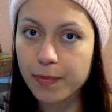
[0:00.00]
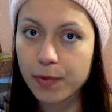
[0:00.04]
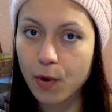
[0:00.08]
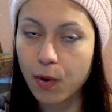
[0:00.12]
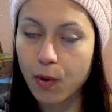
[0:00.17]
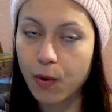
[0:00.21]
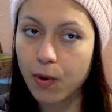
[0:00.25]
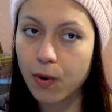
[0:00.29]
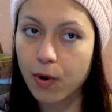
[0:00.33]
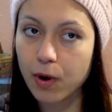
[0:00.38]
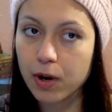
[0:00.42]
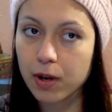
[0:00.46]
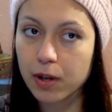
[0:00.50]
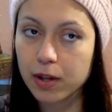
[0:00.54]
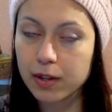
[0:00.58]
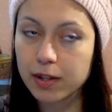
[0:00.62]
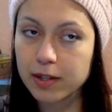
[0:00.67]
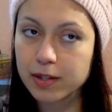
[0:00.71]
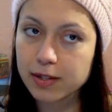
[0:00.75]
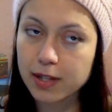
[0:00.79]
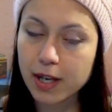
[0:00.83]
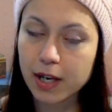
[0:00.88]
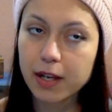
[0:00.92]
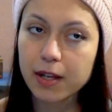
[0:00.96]
Or
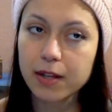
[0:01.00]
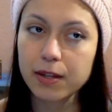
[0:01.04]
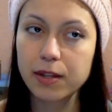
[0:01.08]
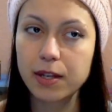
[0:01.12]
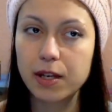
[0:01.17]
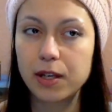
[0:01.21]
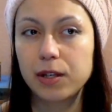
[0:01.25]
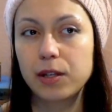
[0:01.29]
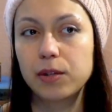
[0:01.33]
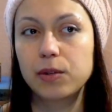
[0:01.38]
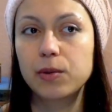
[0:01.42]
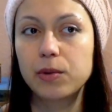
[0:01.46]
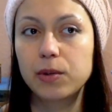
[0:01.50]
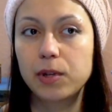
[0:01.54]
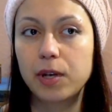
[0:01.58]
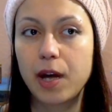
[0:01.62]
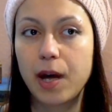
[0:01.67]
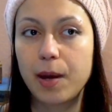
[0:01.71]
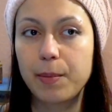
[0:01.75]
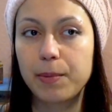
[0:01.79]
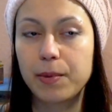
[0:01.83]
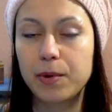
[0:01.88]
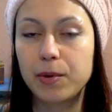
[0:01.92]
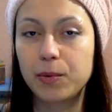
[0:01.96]
the second thing that could
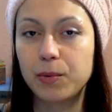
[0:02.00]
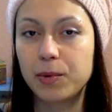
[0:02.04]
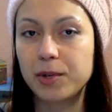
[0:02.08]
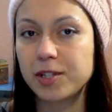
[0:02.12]
happen,